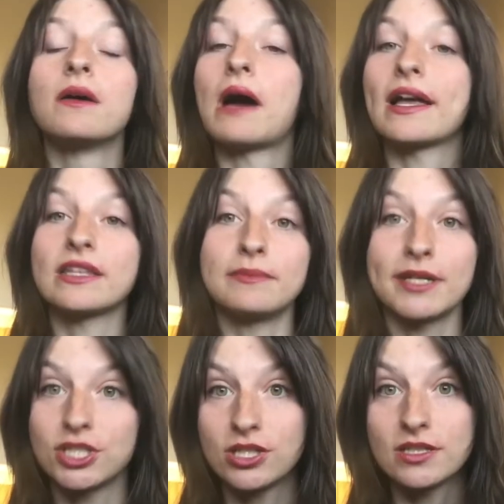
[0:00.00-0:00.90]
I clean my
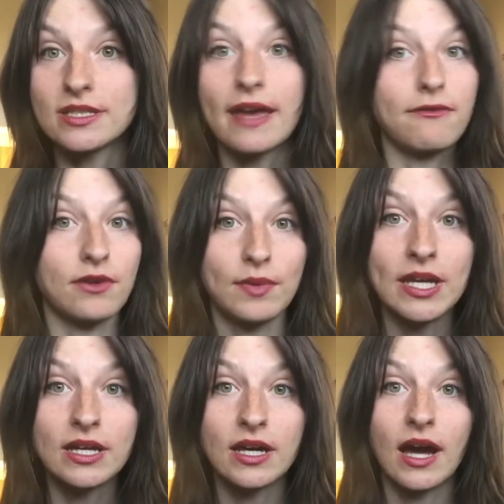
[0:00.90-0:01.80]
sheets every
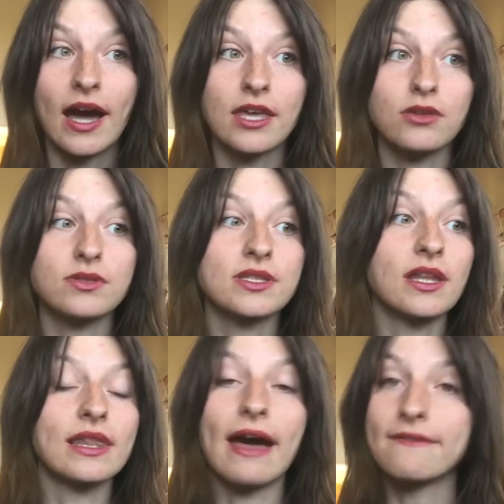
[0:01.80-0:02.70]
week. I use the
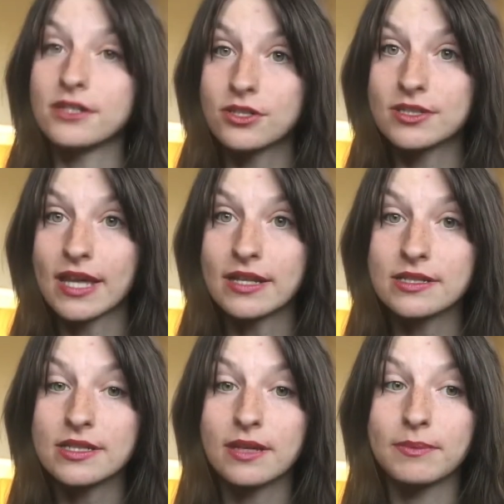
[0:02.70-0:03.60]
lavender
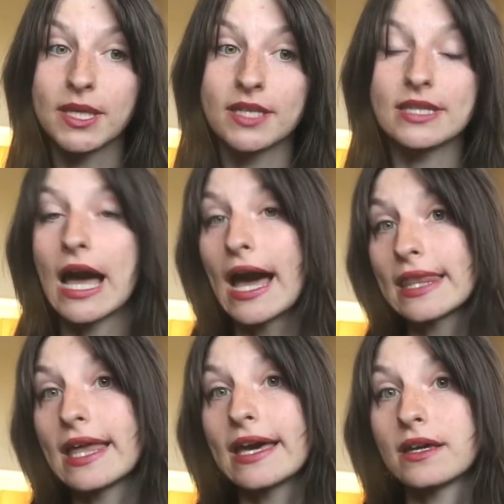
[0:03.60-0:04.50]
scent because I
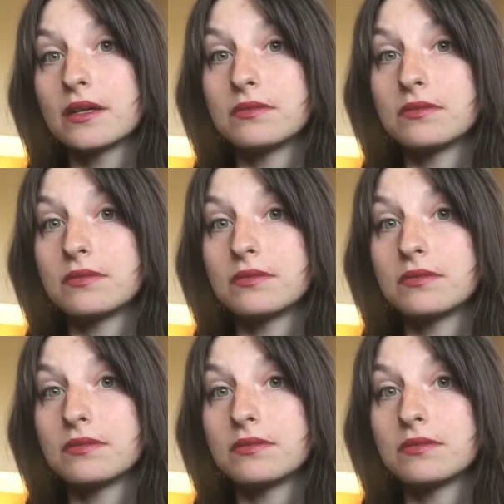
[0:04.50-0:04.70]
like